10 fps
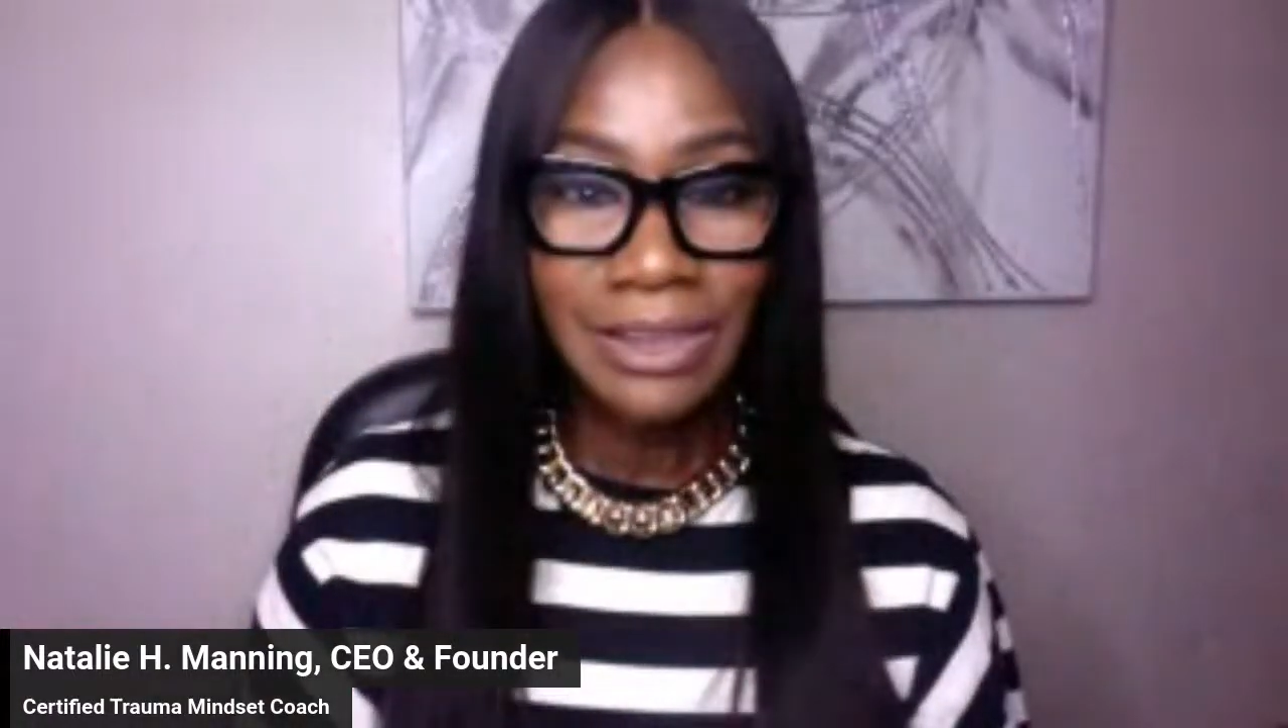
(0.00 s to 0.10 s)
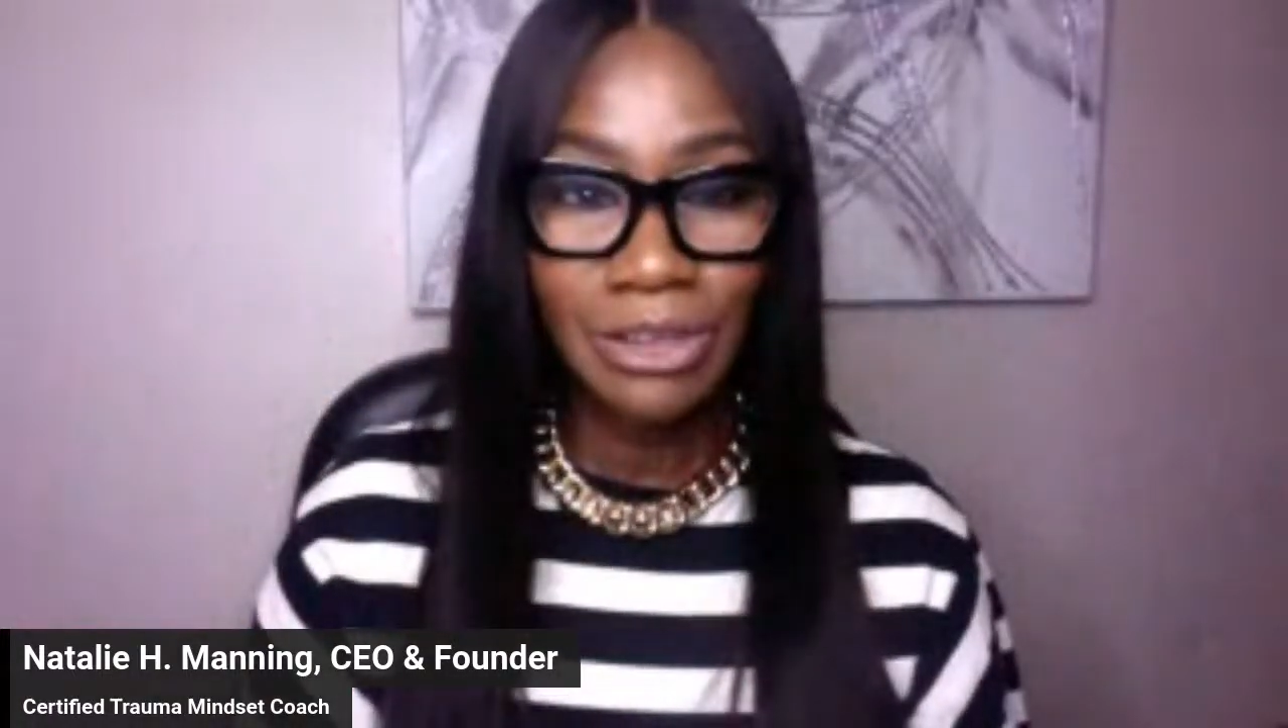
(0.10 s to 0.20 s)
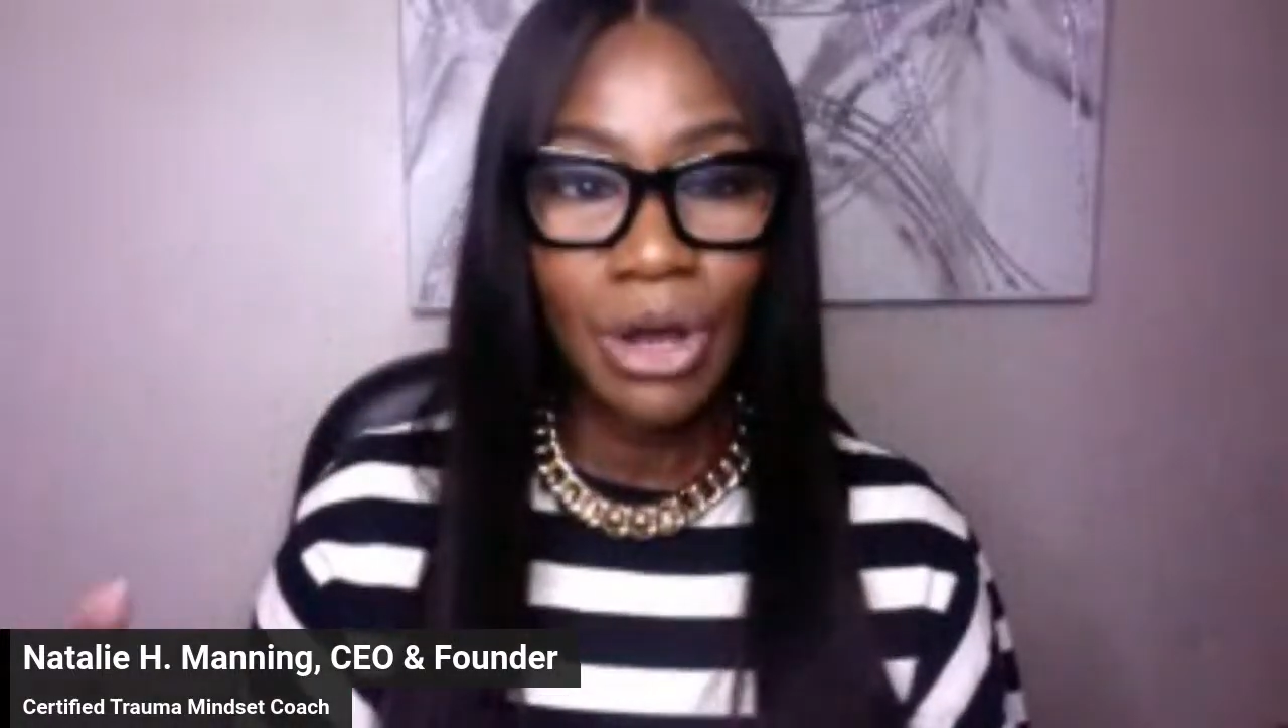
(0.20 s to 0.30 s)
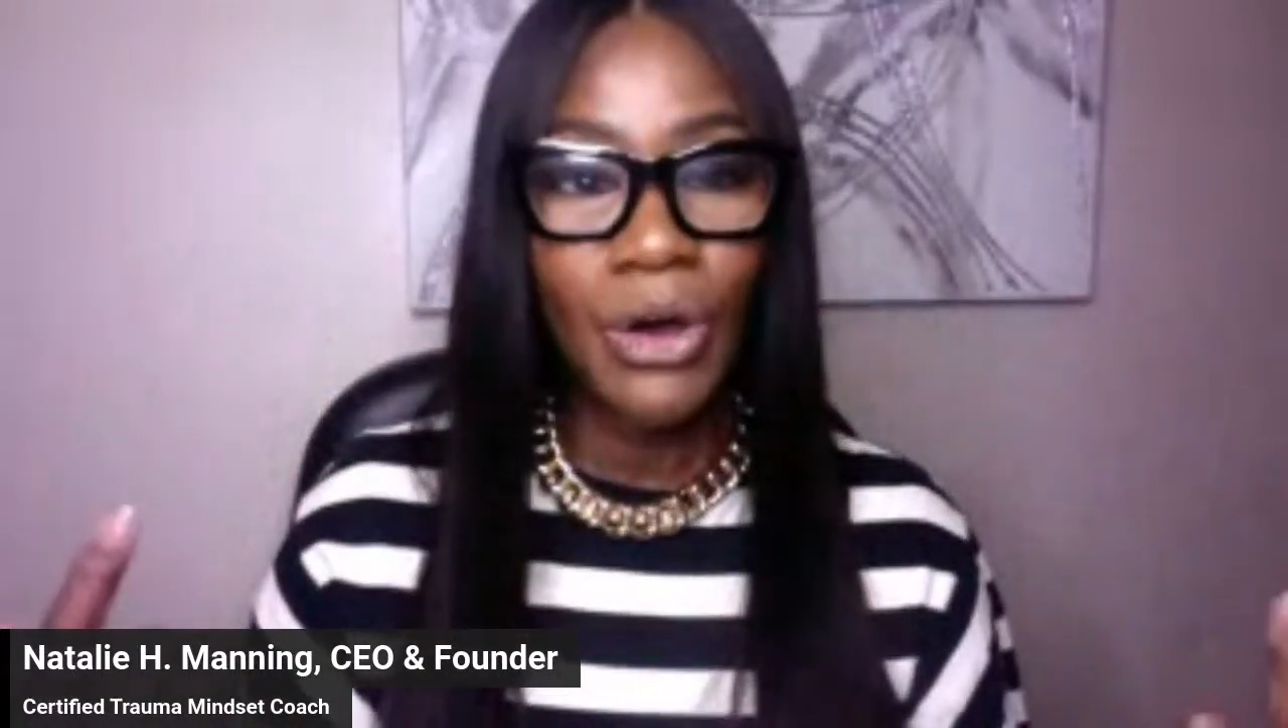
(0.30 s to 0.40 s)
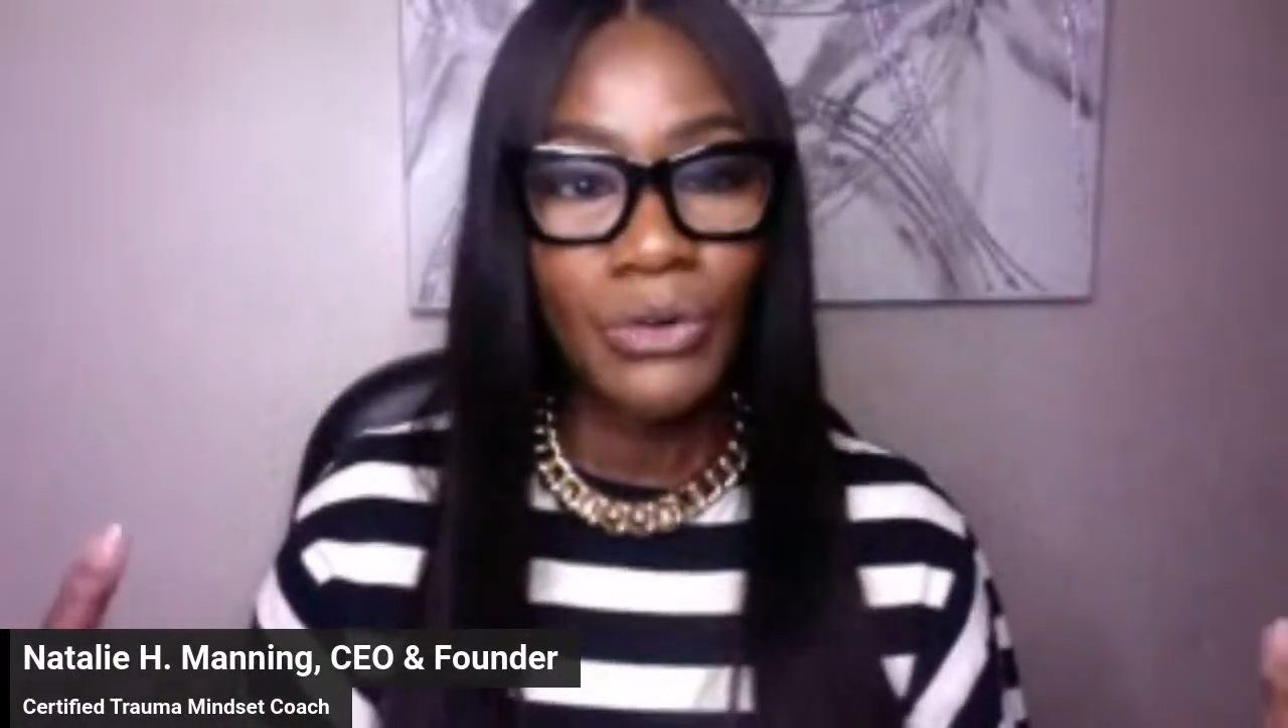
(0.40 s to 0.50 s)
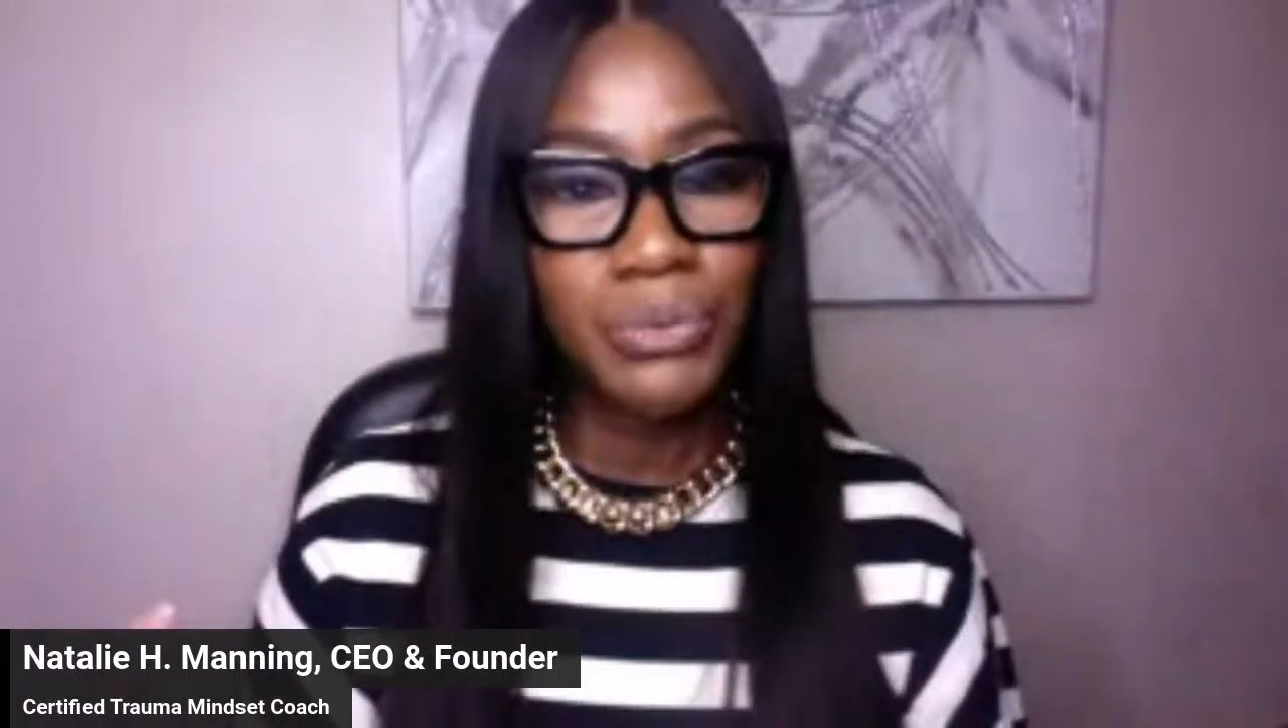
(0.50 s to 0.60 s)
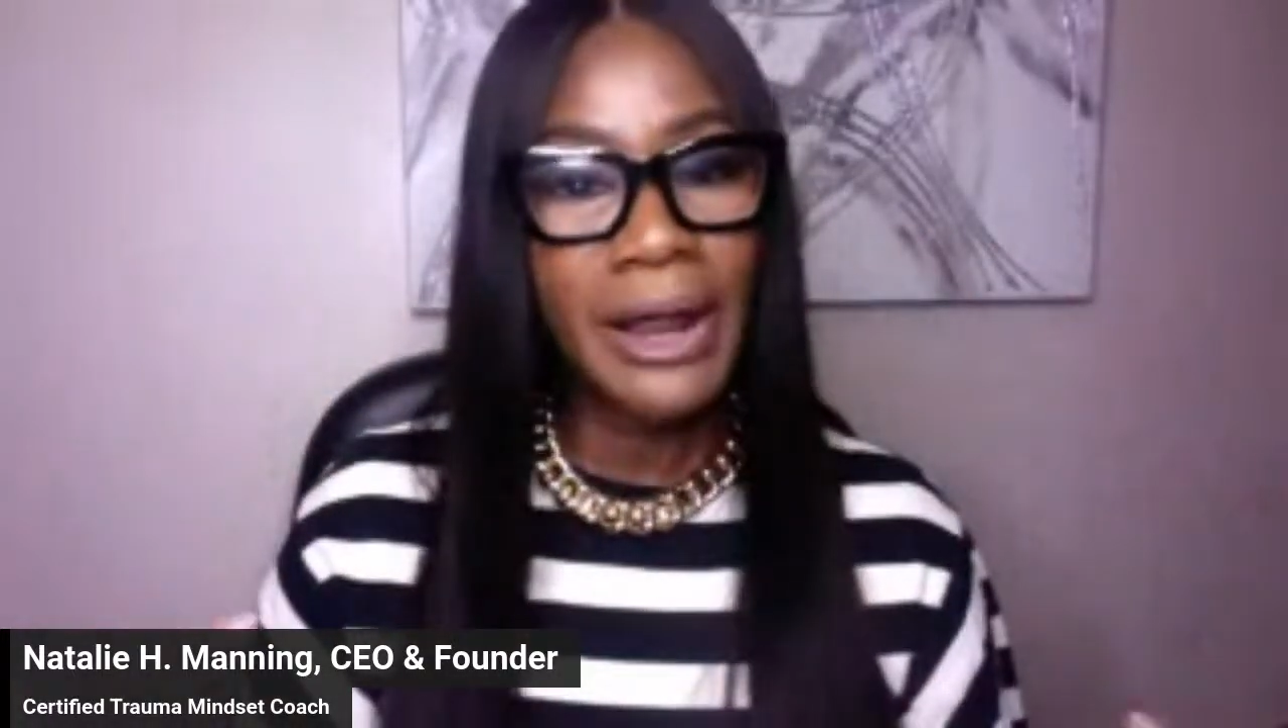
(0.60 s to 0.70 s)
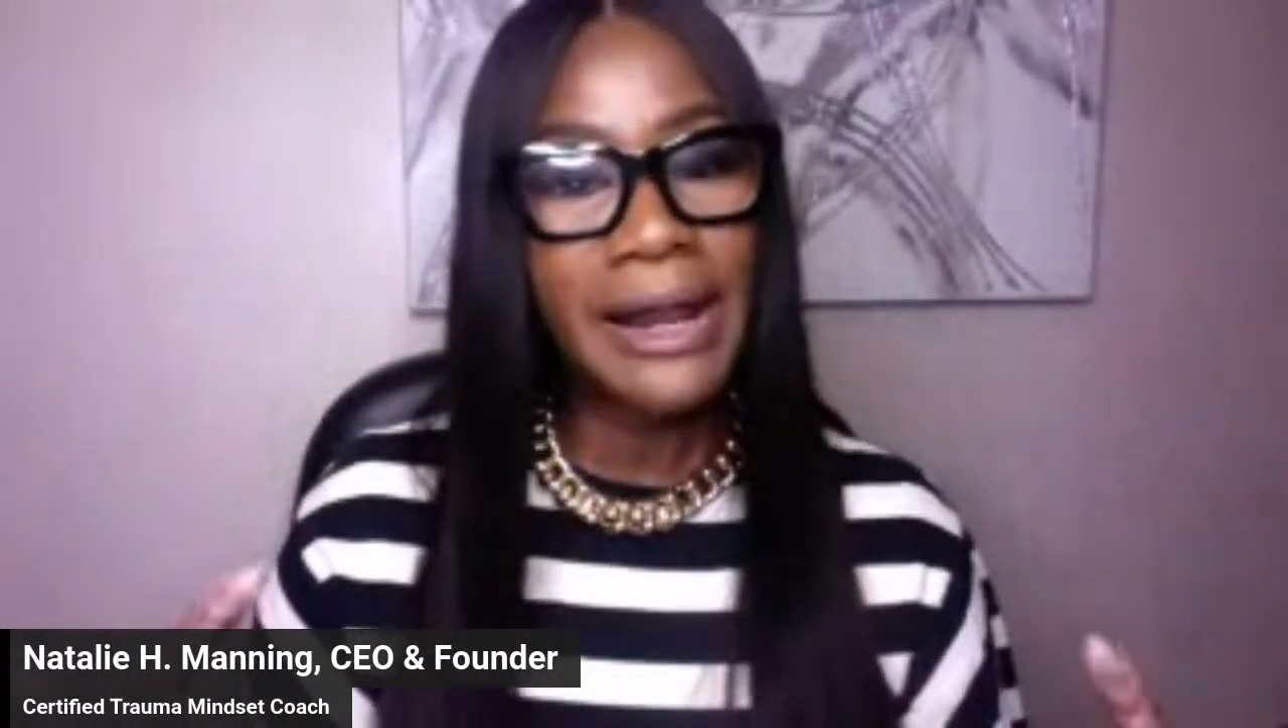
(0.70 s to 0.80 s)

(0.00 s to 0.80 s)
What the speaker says: of what